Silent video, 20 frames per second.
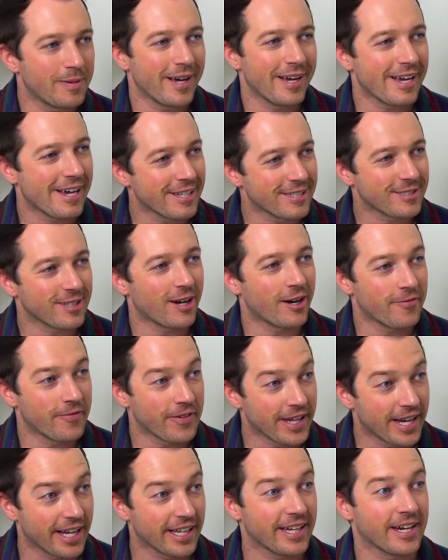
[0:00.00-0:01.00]
my ass off
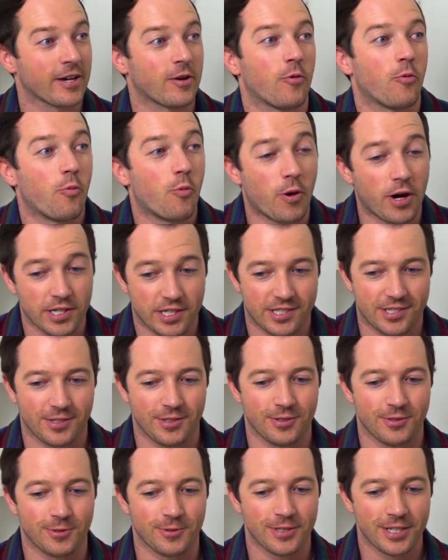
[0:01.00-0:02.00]
and I like want
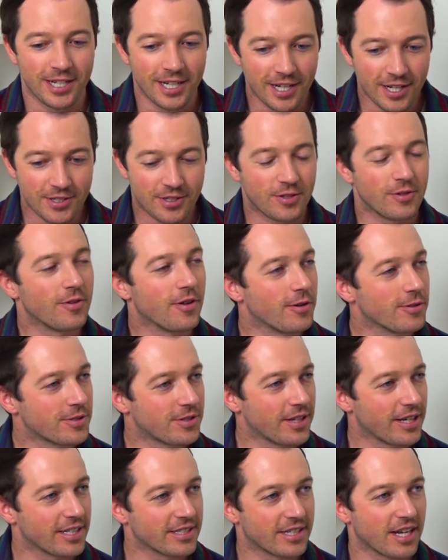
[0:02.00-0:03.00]
to do those
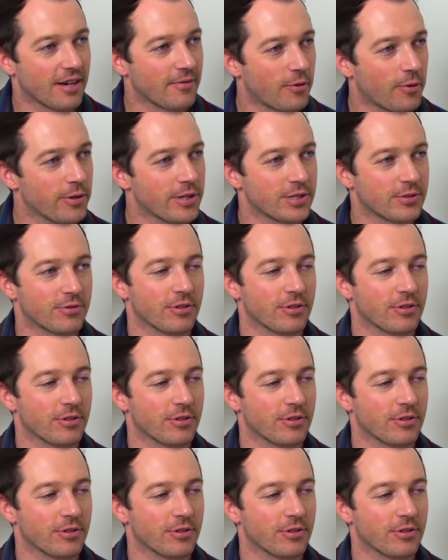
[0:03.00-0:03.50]
things that I've always